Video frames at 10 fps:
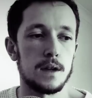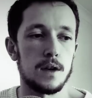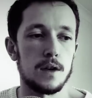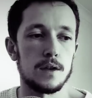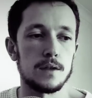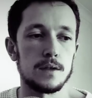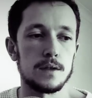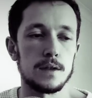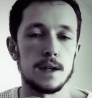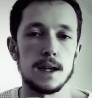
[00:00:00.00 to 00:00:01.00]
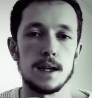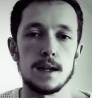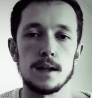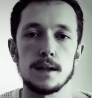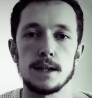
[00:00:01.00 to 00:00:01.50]
on
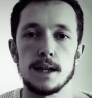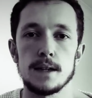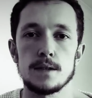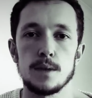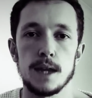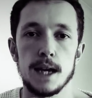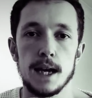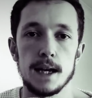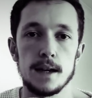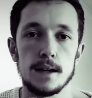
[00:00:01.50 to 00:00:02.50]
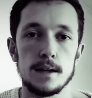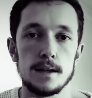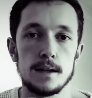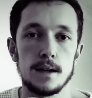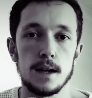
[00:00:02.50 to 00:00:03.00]
the days where they had
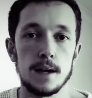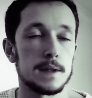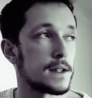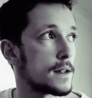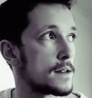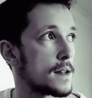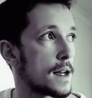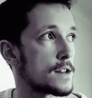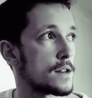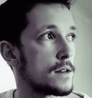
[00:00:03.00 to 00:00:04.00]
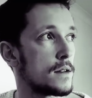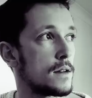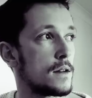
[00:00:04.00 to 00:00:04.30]
a limited selection,